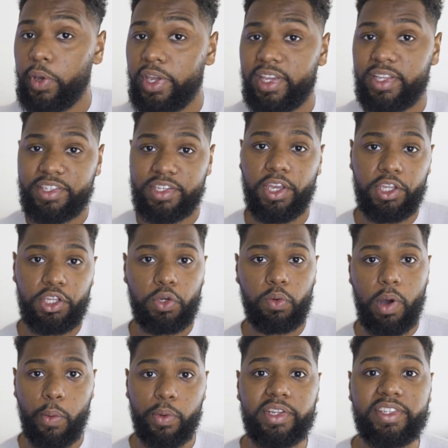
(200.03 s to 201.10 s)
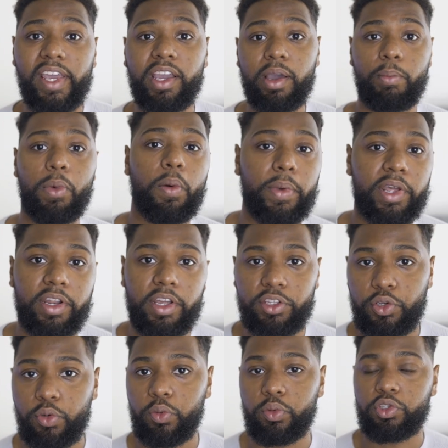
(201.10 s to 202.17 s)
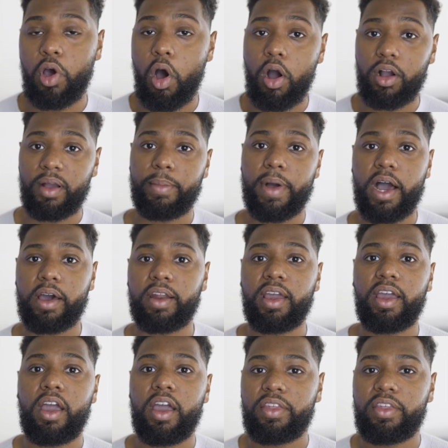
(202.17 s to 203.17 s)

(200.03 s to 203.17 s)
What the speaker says: we continue, I want to take a moment to talk about